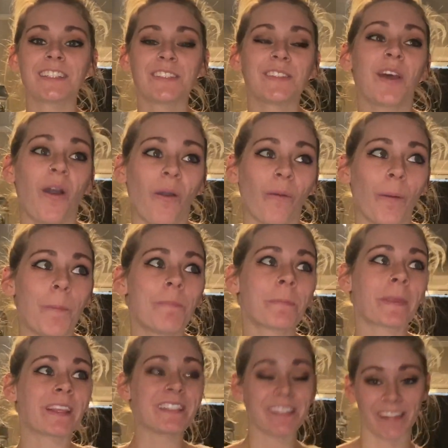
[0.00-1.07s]
So,
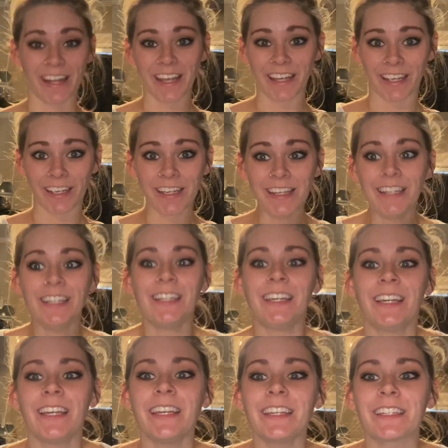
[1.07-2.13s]
today
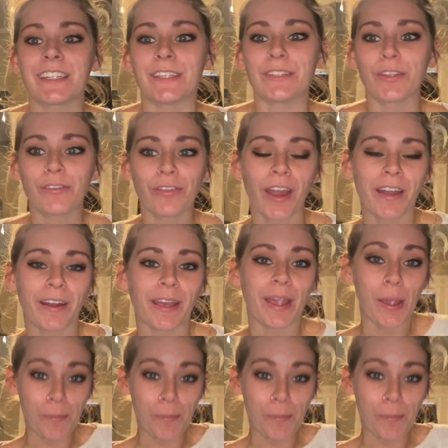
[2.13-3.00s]
is Friday,